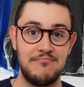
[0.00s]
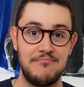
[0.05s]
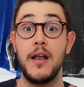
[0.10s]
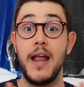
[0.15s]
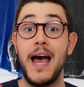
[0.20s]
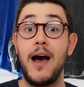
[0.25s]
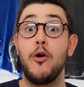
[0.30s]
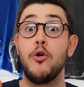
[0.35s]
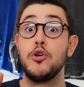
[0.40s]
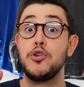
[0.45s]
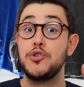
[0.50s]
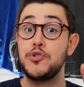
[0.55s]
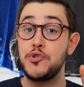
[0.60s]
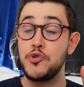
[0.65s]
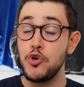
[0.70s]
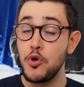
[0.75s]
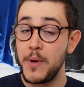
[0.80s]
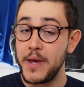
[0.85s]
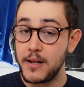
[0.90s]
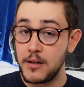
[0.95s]
Now,
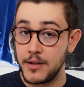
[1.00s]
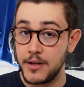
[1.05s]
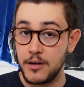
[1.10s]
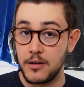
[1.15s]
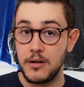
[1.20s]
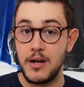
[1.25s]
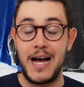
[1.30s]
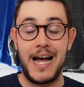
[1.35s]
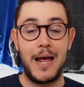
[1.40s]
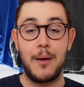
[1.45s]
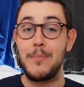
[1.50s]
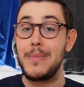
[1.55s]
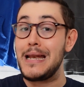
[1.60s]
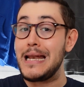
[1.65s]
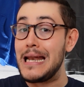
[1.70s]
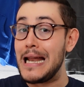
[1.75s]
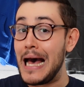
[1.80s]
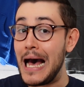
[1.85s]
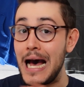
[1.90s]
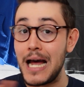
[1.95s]
to be clear, I
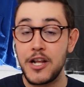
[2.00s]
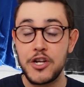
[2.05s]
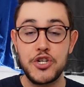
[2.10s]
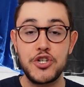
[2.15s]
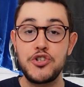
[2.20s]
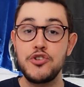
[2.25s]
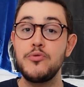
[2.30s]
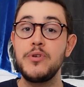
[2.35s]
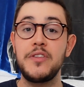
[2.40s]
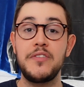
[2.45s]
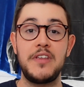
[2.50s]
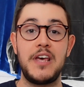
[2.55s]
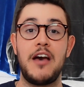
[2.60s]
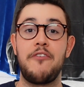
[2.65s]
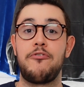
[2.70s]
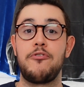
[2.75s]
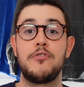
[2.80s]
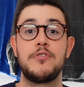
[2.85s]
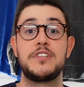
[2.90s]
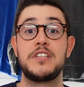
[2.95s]
am not eschewing the
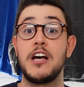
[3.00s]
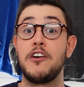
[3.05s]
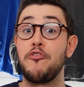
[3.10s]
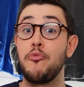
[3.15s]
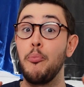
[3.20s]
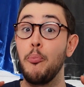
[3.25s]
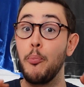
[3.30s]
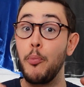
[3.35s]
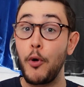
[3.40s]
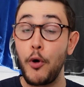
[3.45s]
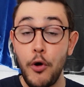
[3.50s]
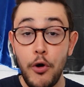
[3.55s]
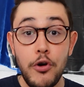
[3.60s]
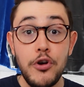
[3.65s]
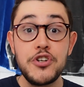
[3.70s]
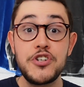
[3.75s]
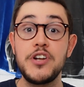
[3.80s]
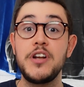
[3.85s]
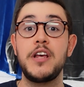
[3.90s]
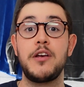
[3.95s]
efforts of
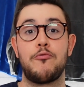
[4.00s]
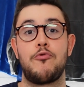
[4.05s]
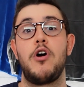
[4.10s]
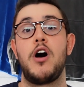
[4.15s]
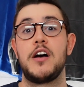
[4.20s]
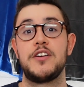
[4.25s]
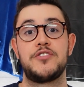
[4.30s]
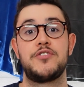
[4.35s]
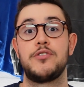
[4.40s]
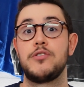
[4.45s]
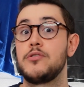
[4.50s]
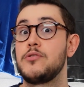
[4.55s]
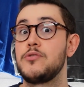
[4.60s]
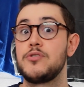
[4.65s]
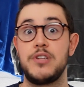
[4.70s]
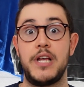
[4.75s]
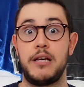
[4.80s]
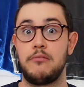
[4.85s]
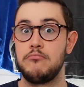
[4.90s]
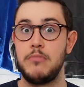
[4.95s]
burgeoning
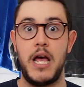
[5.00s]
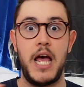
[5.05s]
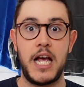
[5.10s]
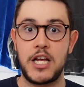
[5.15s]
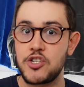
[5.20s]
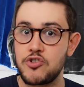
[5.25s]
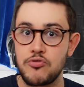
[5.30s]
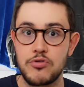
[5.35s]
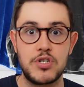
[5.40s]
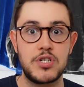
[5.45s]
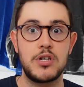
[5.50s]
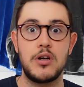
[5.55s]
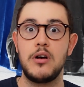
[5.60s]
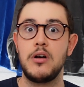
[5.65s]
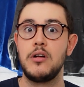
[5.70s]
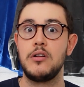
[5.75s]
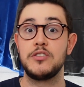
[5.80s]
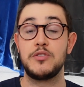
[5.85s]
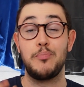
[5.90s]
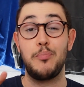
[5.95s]
rosters like Extra
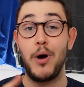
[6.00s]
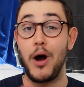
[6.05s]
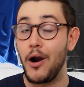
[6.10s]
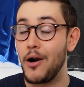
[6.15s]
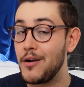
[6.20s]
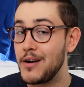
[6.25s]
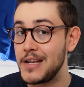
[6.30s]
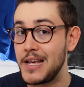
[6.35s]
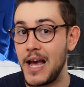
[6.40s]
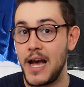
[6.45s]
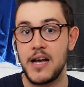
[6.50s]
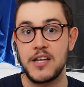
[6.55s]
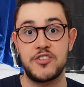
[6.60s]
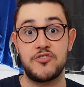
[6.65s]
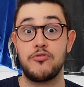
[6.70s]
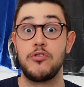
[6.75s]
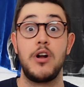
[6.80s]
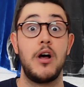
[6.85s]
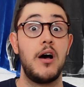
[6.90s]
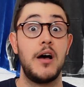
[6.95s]
Salt, Party
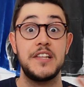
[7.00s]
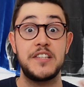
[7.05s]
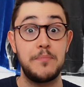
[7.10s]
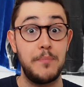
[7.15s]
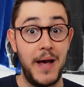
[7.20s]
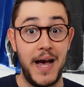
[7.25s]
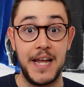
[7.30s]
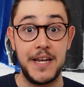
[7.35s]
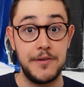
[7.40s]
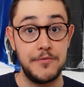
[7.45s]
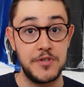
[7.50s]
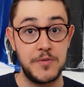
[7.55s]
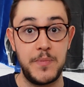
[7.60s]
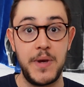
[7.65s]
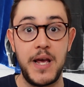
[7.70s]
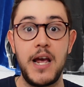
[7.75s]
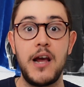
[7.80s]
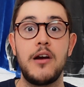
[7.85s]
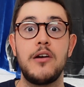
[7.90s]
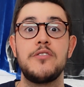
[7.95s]
Astronauts, Bad News
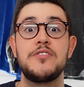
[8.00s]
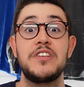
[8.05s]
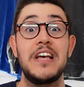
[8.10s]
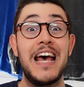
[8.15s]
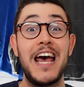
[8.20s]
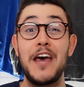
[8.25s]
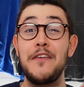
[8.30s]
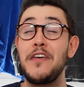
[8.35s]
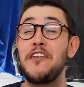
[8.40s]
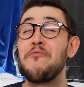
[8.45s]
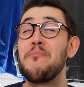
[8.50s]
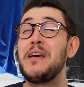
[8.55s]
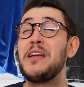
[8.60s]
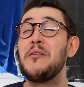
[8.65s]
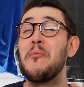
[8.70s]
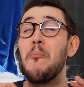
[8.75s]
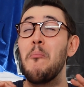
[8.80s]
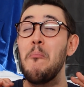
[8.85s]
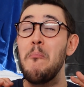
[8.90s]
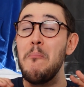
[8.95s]
Bears. They've made
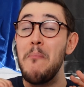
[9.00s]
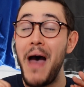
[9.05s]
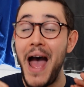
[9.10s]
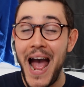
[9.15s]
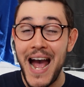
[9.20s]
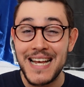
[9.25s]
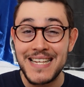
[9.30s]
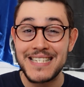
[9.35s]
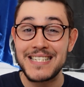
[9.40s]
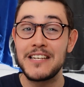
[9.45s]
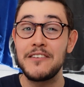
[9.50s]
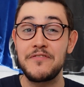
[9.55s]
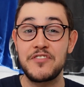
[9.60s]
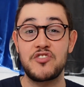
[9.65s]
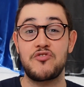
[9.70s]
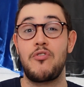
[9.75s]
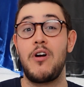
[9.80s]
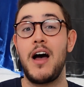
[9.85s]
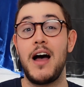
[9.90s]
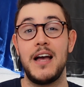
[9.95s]
massive
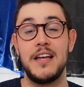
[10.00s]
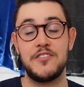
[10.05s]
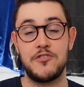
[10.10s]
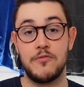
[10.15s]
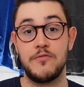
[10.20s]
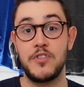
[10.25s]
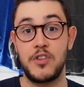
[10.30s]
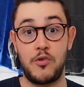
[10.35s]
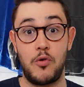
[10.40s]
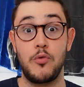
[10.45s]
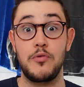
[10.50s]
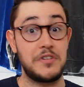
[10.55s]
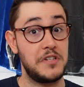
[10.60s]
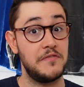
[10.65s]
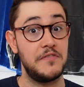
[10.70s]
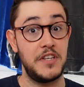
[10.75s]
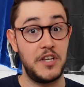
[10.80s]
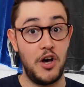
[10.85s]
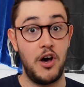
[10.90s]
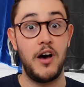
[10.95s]
strides over the course
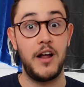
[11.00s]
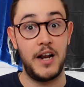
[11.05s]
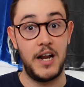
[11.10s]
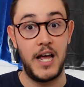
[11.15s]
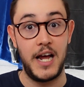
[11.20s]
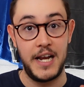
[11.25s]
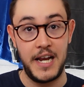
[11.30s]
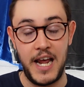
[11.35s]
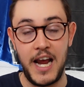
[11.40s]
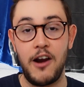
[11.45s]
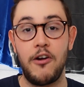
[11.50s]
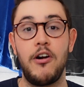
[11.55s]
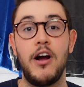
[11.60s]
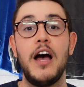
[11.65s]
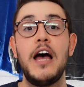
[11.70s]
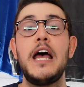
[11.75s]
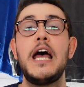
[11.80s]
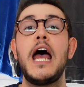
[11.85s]
of the online era.